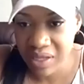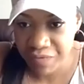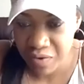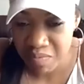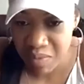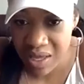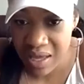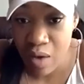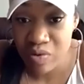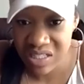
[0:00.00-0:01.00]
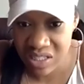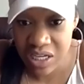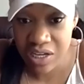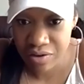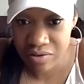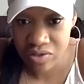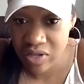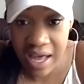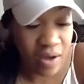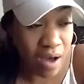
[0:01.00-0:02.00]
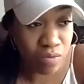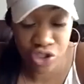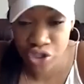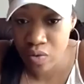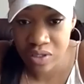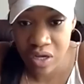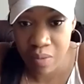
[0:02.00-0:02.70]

for me, I was in tears. I was choked up.